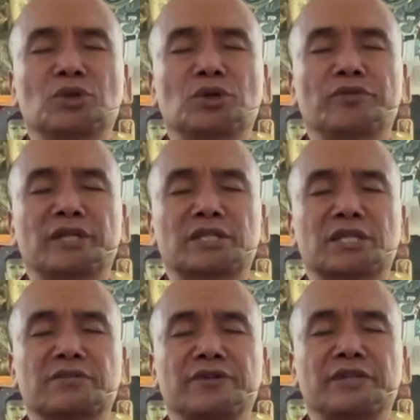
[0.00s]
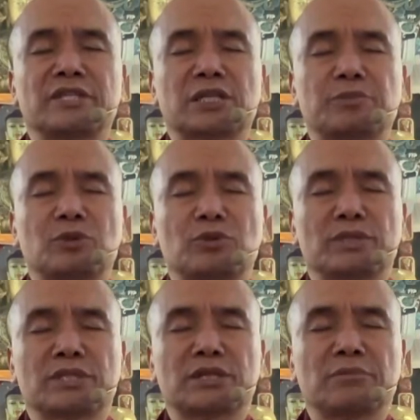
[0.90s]
of excessive attachment
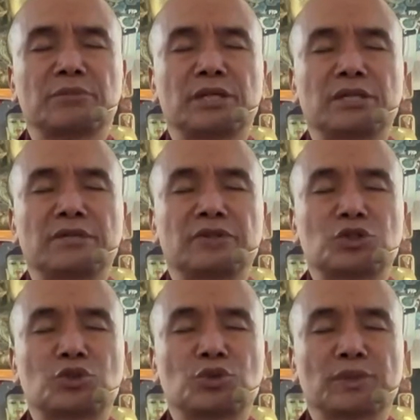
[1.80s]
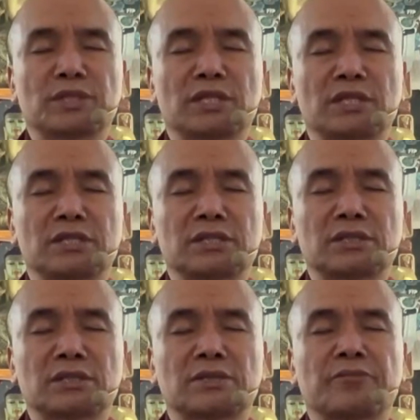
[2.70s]
with some and aversion towards
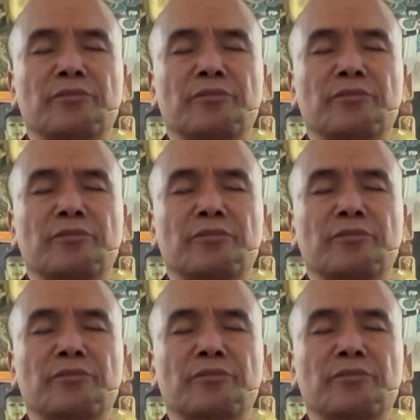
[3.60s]
others,